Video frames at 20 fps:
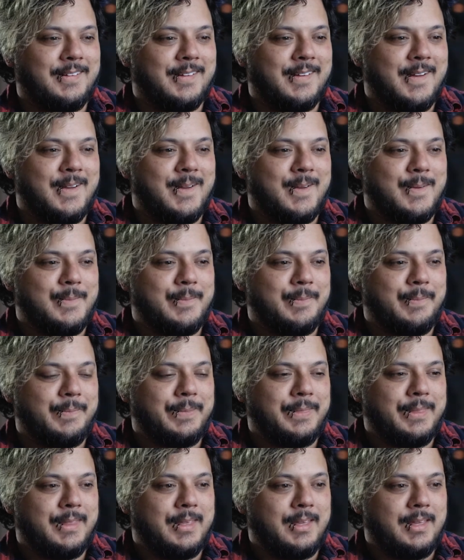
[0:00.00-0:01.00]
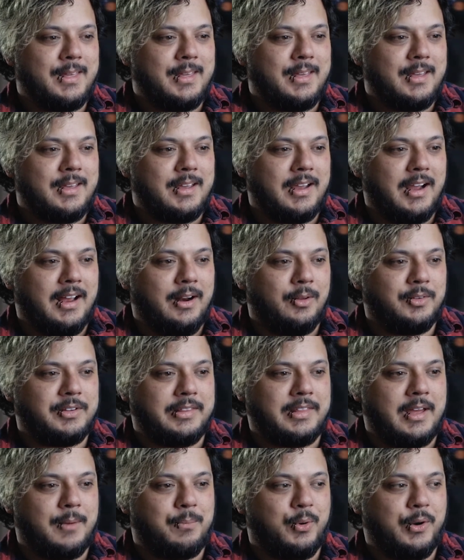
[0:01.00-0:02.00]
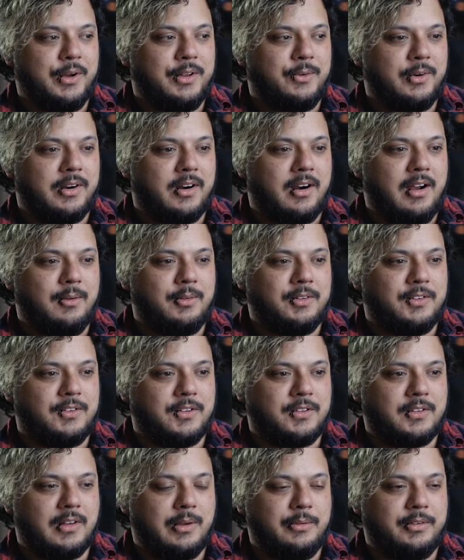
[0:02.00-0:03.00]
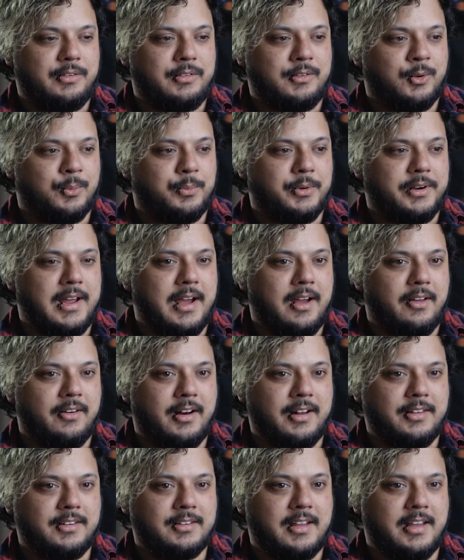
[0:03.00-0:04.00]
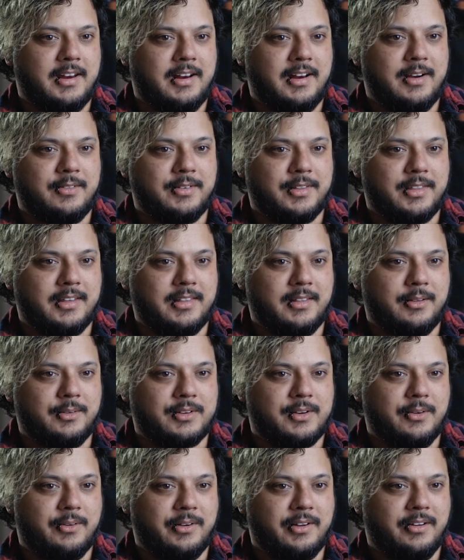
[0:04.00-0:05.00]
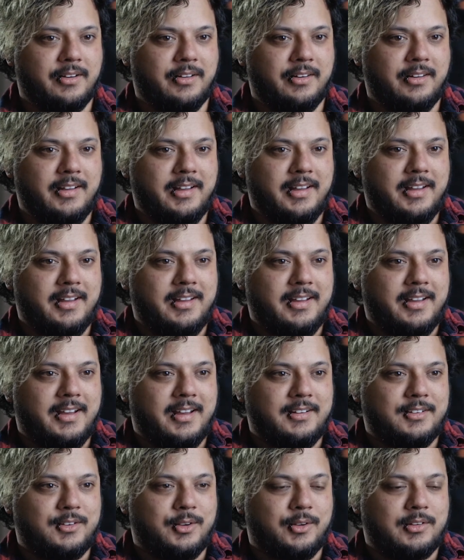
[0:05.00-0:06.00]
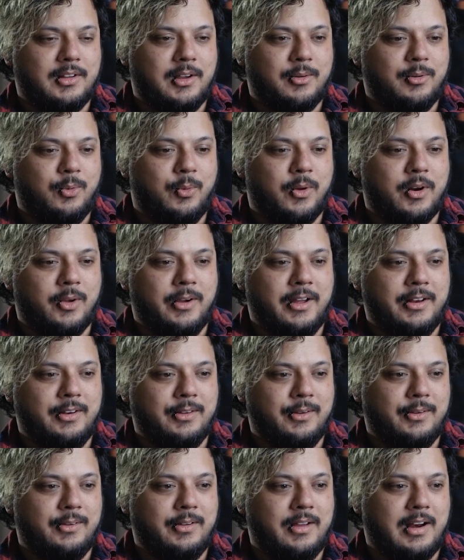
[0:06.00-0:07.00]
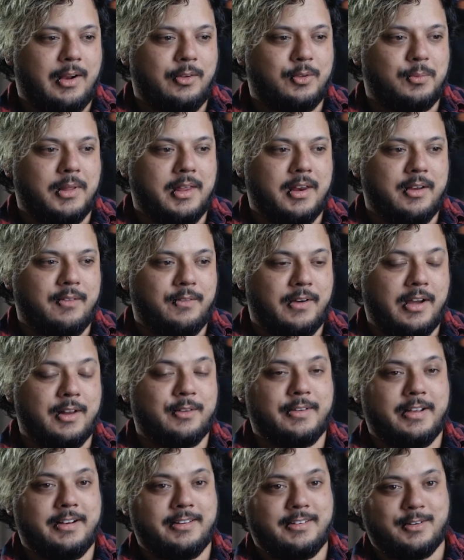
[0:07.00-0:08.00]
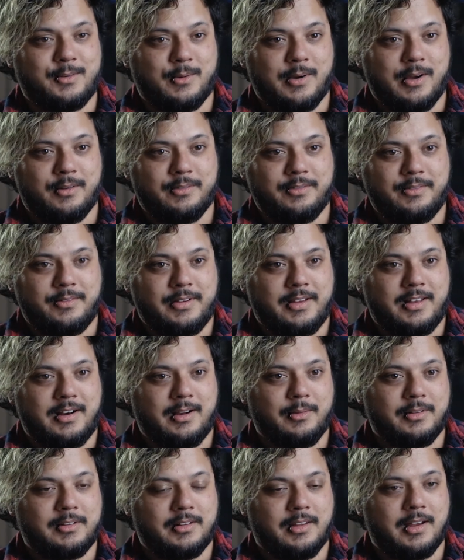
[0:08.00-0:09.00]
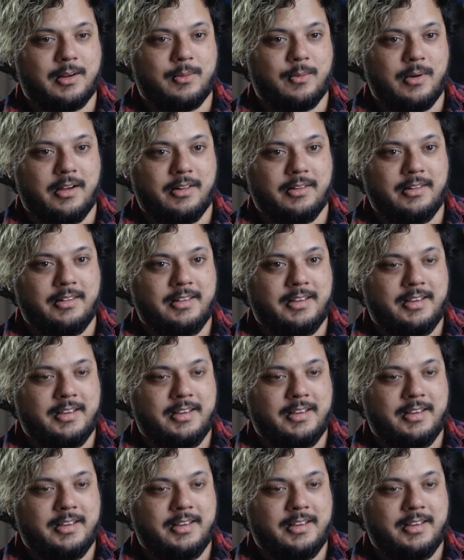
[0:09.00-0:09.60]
it was at that point where I was super down, and I just hated everything that was going on. And so I was like, well, what do I do? And I was playing Final Fantasy 12, and I was like, well,